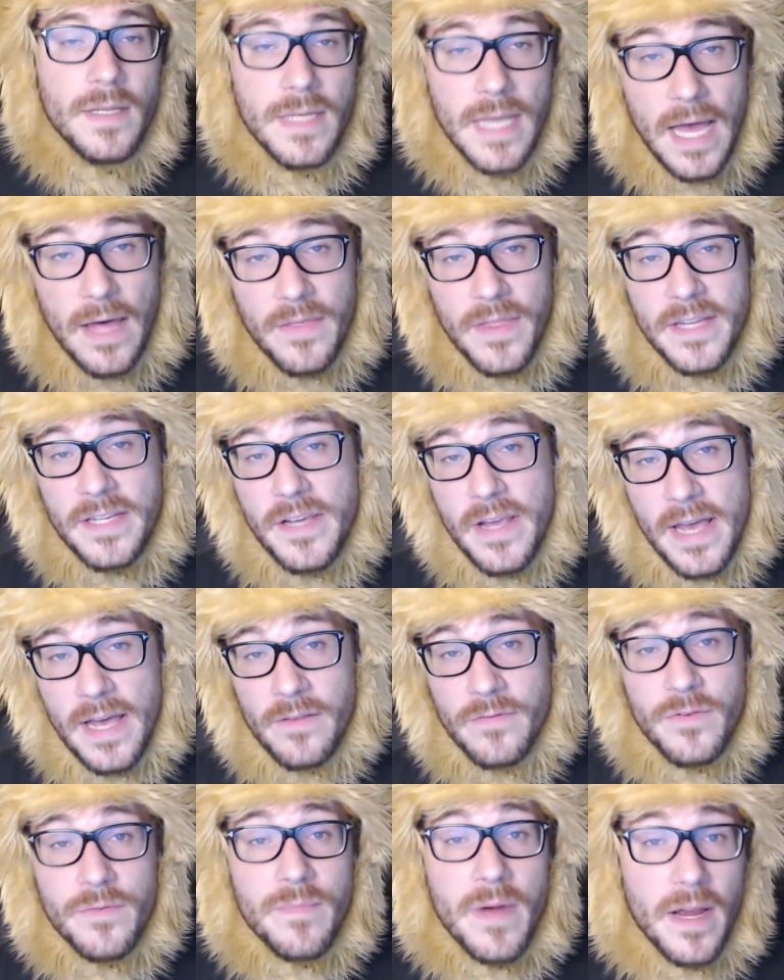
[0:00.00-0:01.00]
Now that you
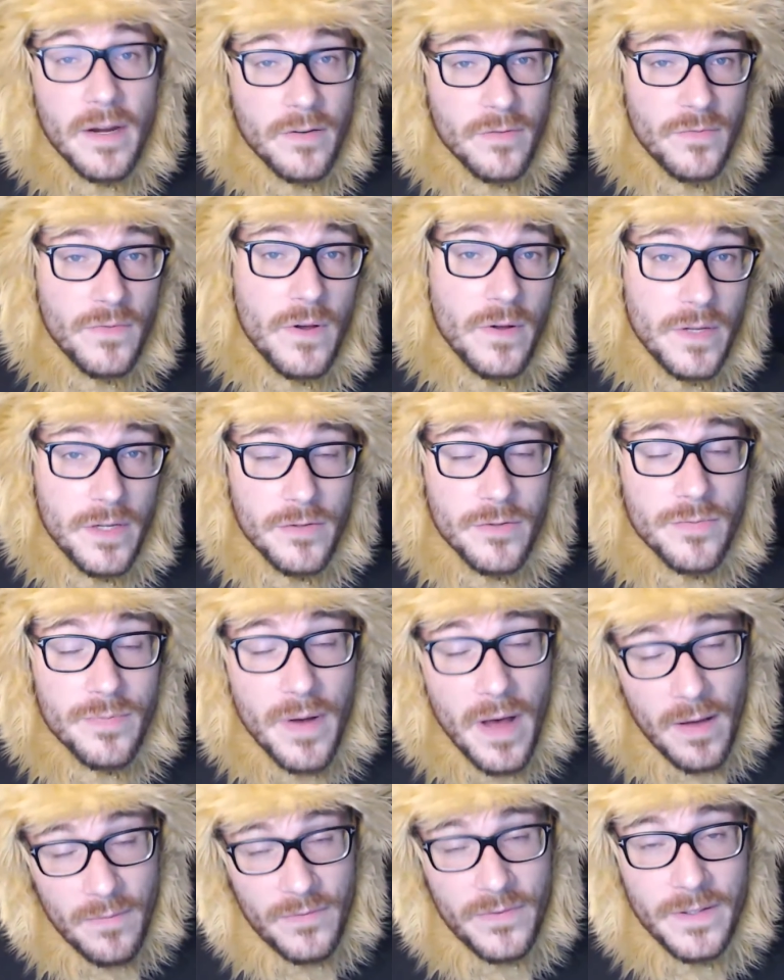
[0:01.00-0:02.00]
have your microphone and your
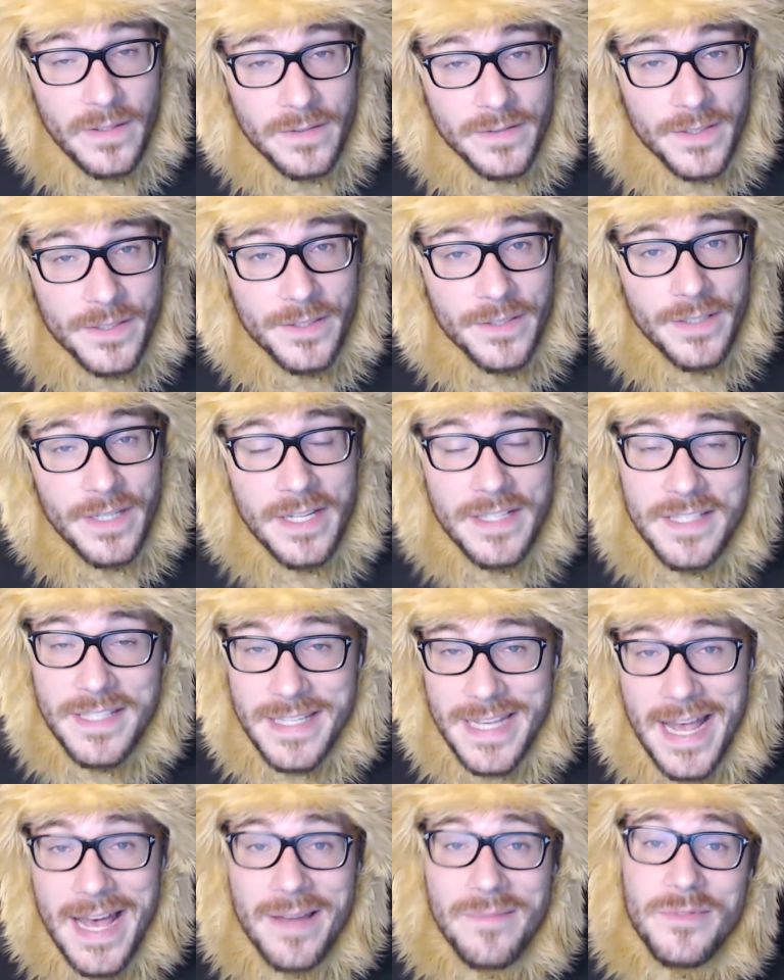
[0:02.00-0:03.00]
pop filter,
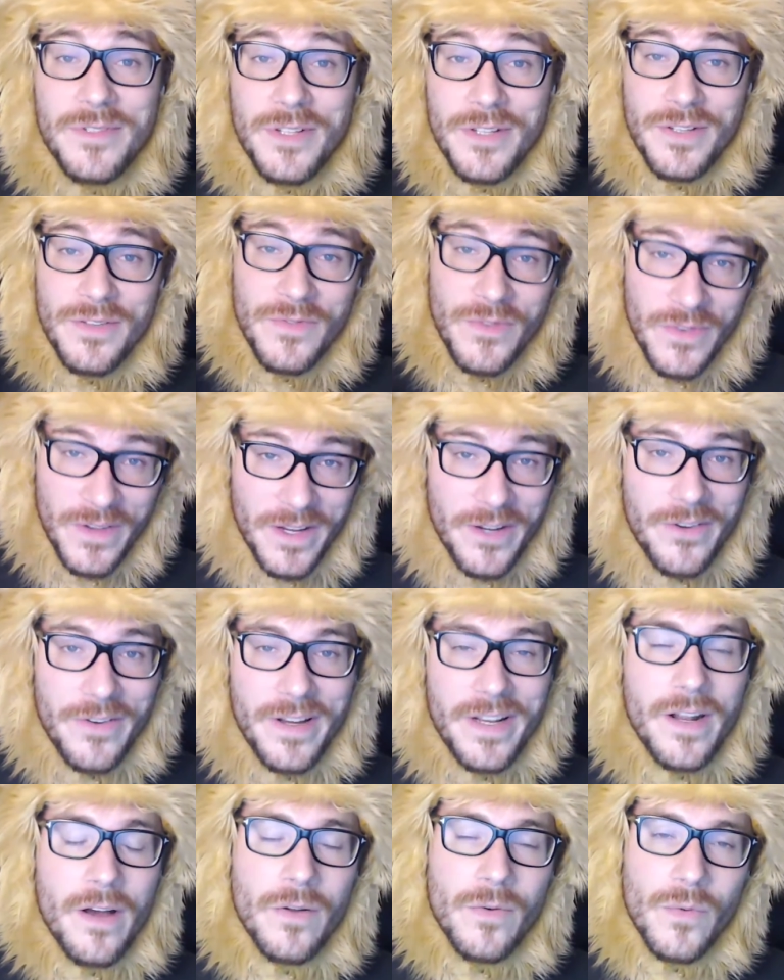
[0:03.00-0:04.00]
it's time to
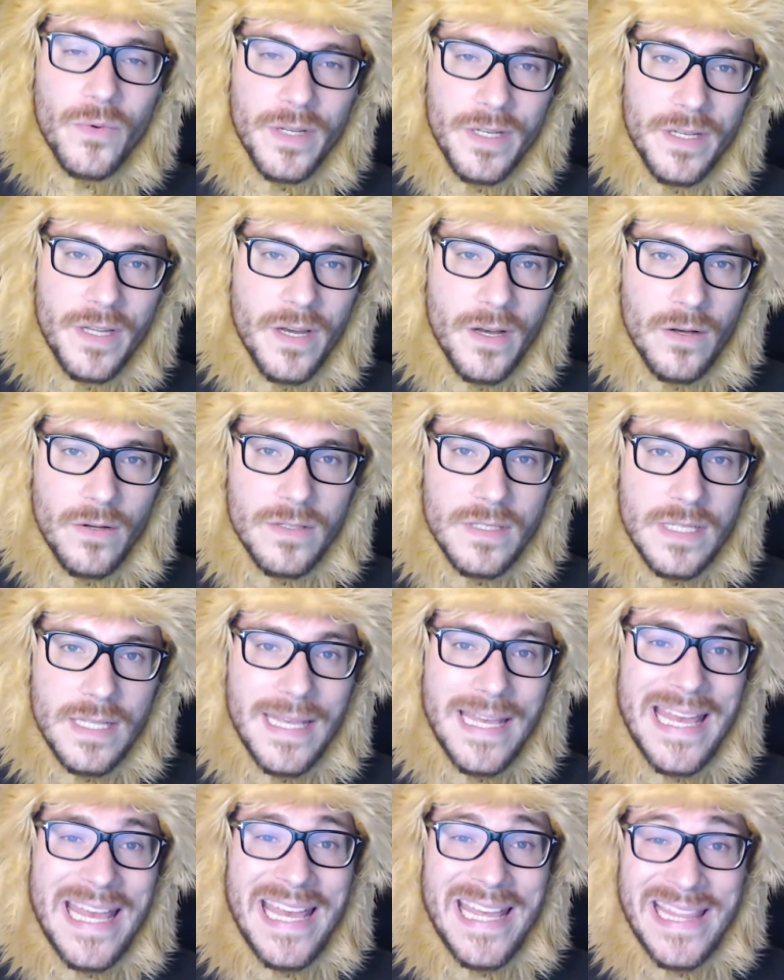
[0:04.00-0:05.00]
configure it on Windows,
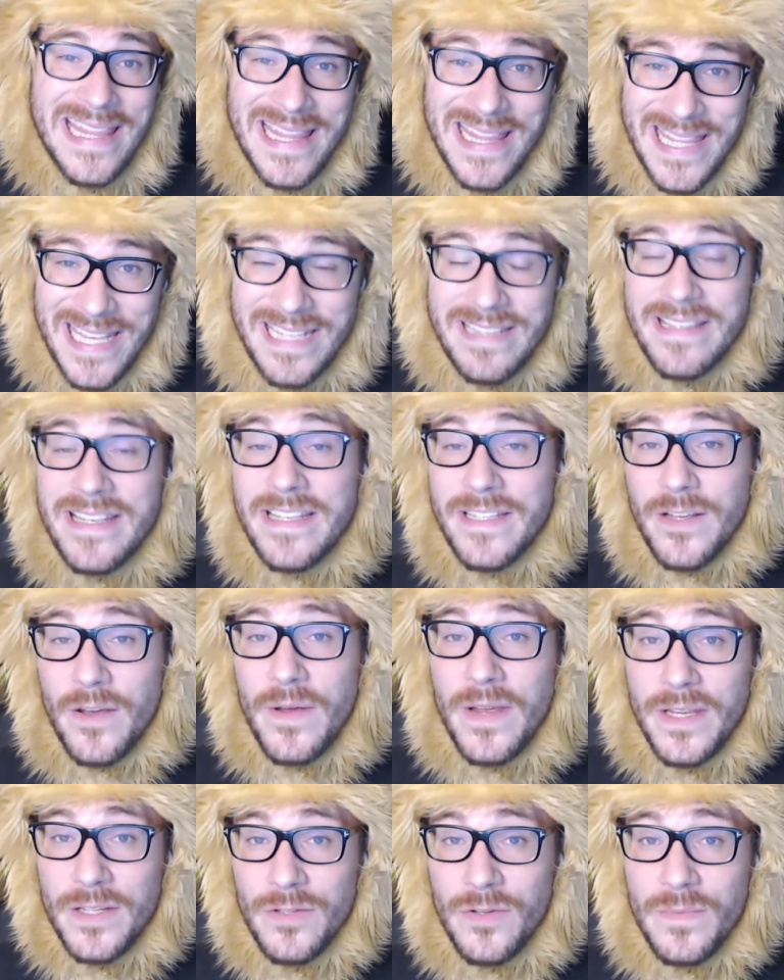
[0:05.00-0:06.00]
and this is
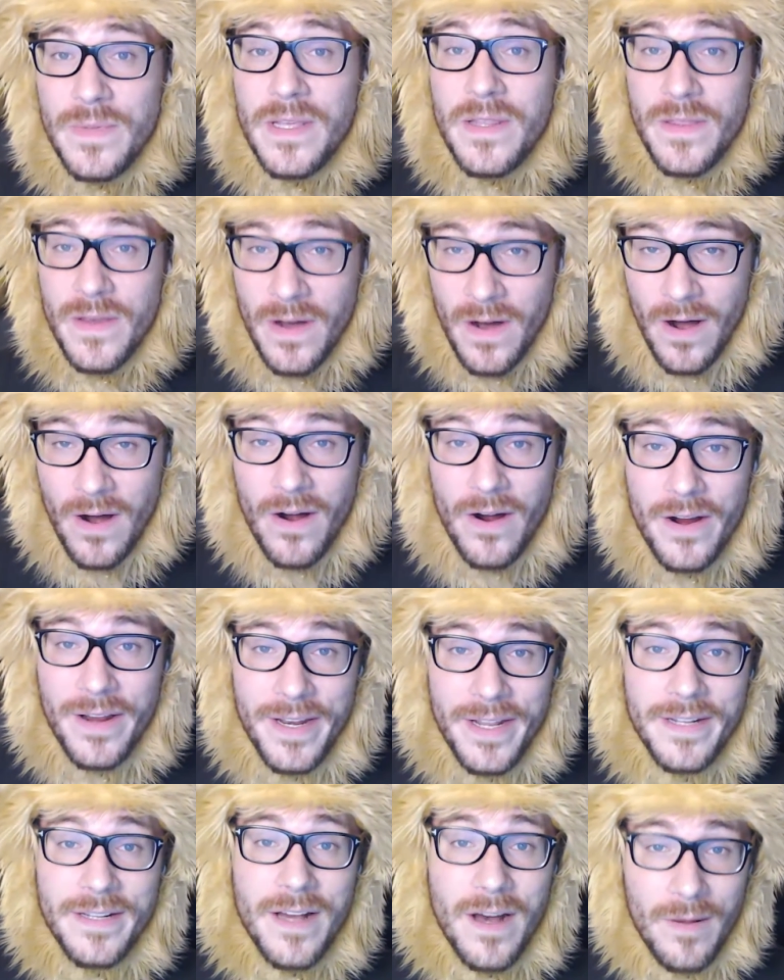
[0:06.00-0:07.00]
going to be the
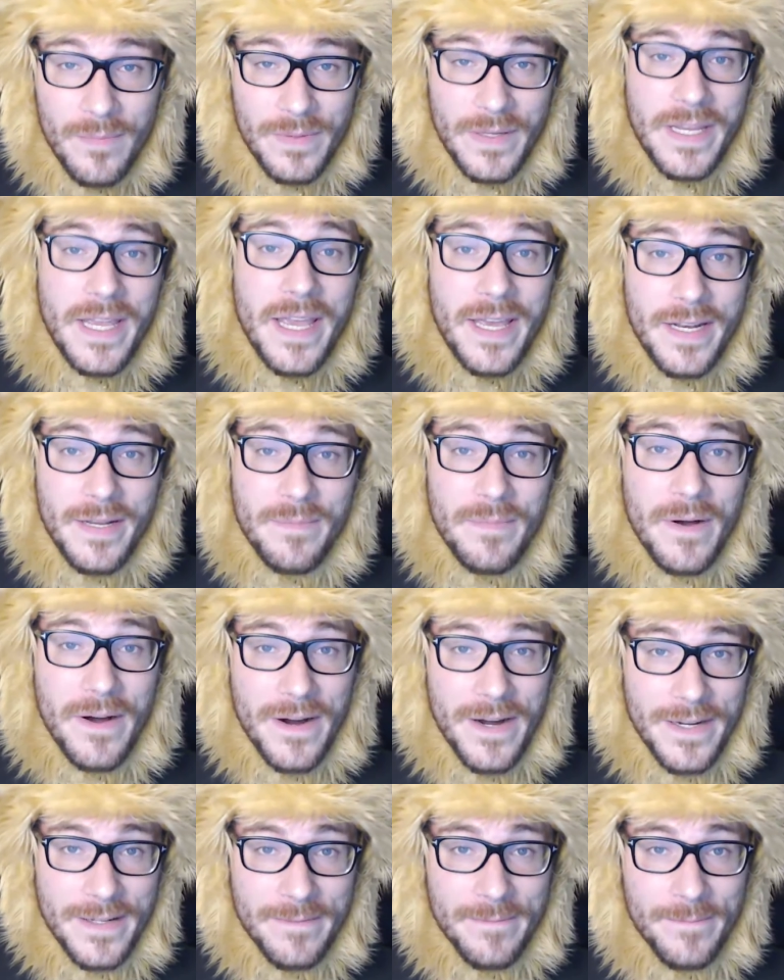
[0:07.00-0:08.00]
hard and complicated
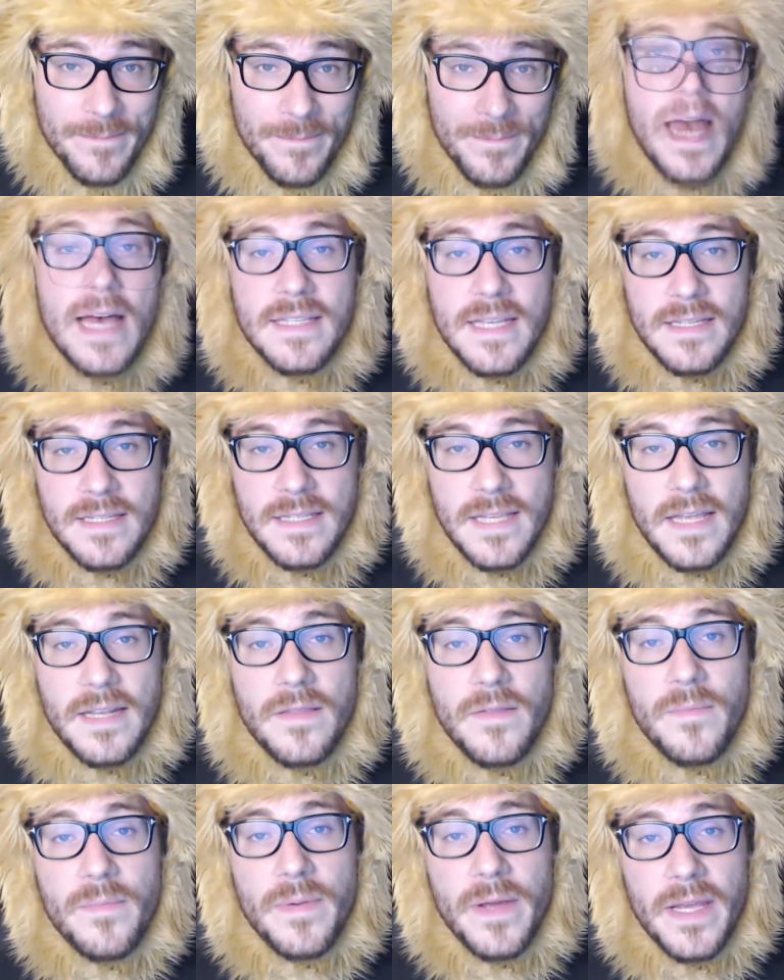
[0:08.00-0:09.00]
part. As I said
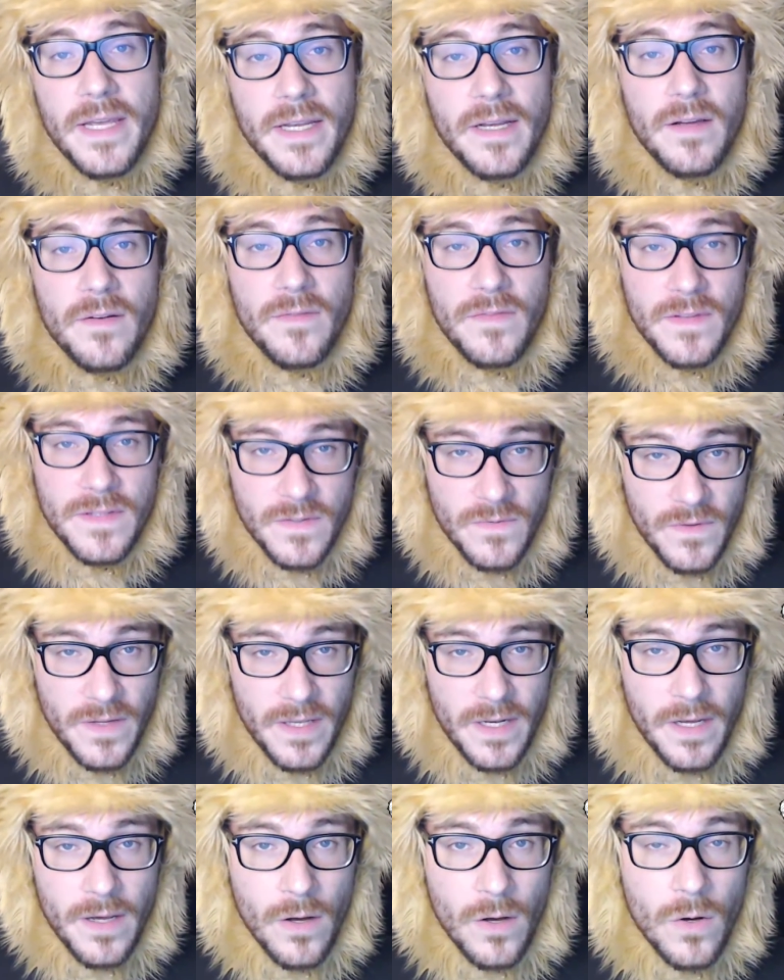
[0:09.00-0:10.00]
at the beginning of this
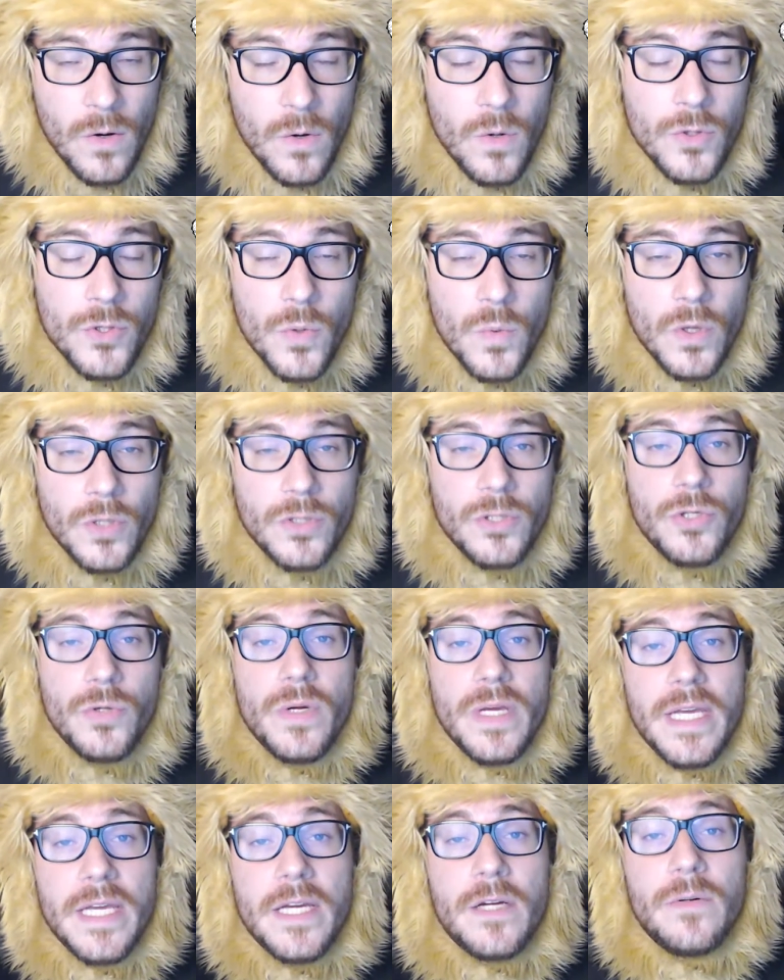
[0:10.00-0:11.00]
video, you want
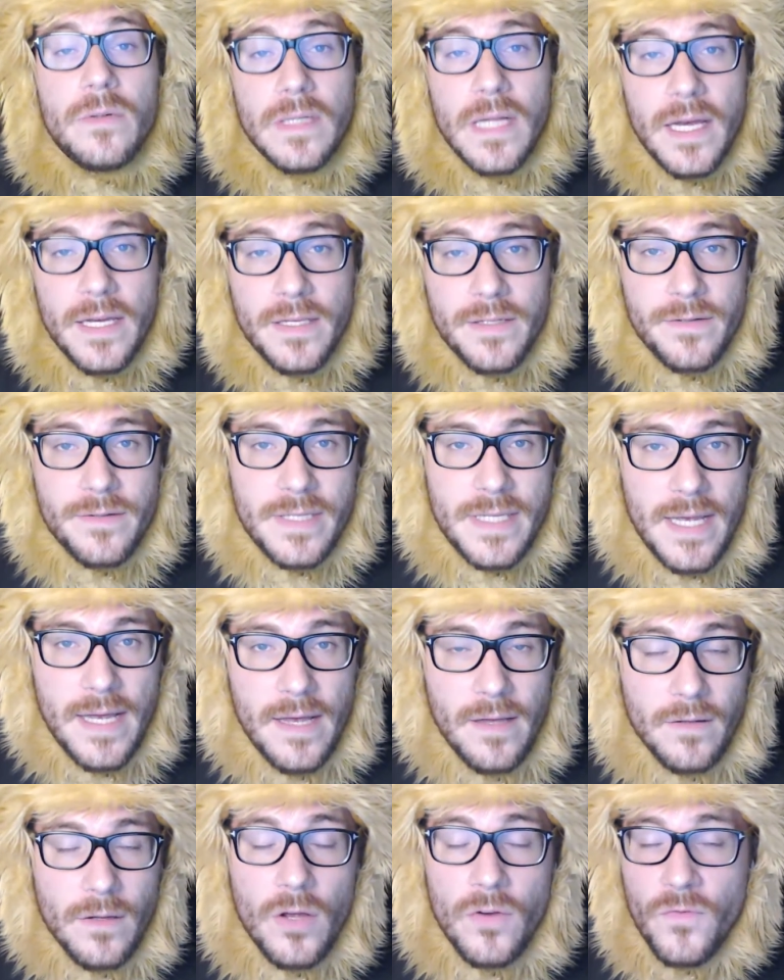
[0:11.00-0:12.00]
to equalize your sound.